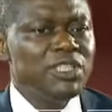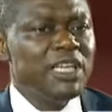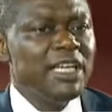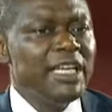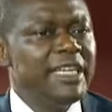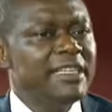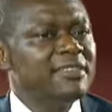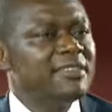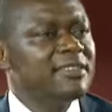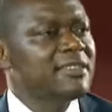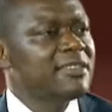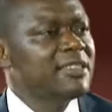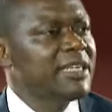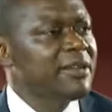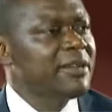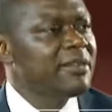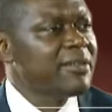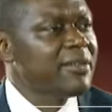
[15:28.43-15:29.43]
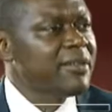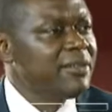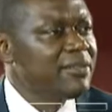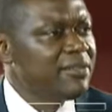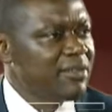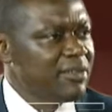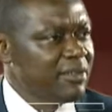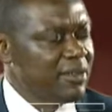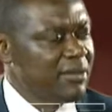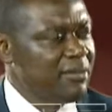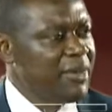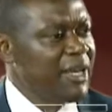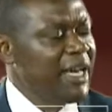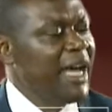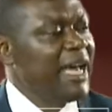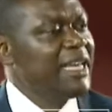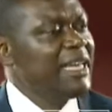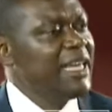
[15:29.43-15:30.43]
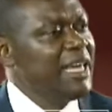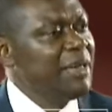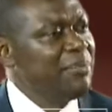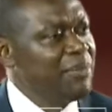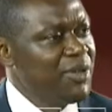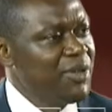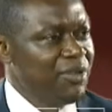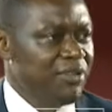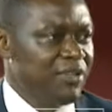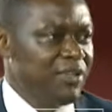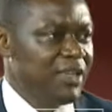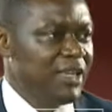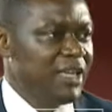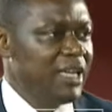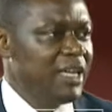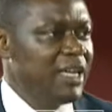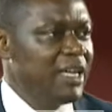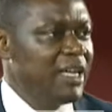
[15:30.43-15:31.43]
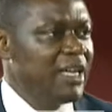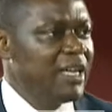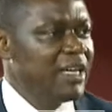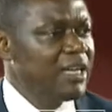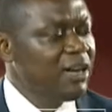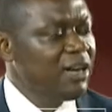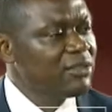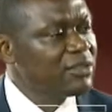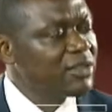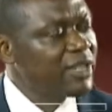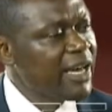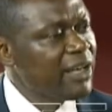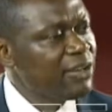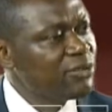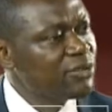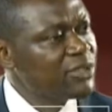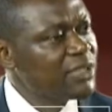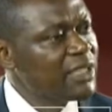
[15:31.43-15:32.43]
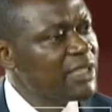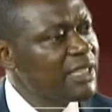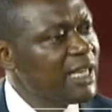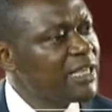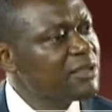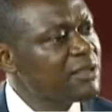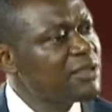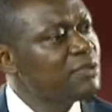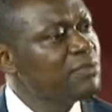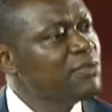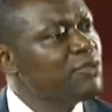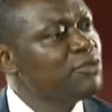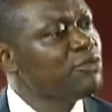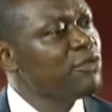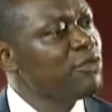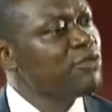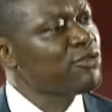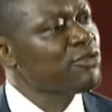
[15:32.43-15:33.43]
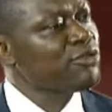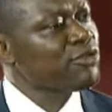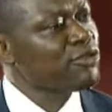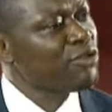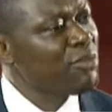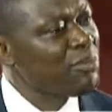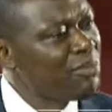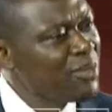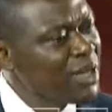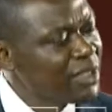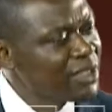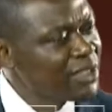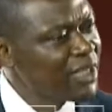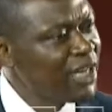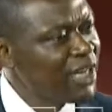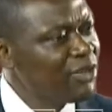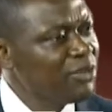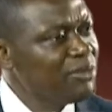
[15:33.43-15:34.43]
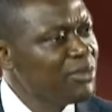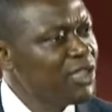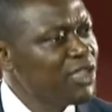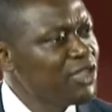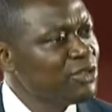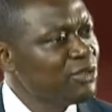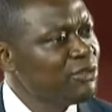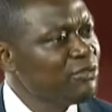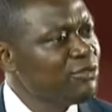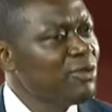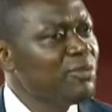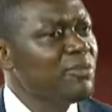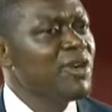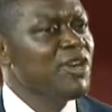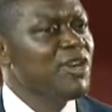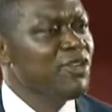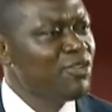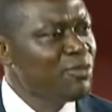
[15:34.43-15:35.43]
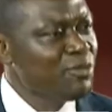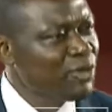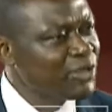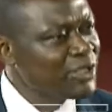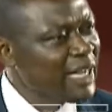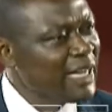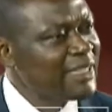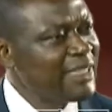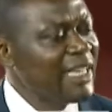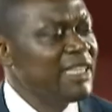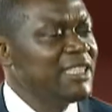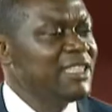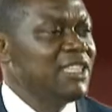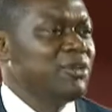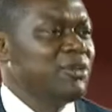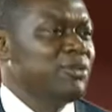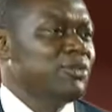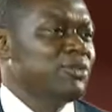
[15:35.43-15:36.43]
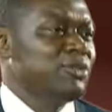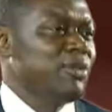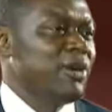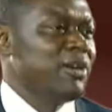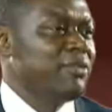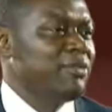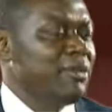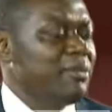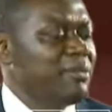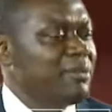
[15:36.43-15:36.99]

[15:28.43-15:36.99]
is the reason behind APC now trying to say that before you submit a nomination form, you must attach a withdrawal form?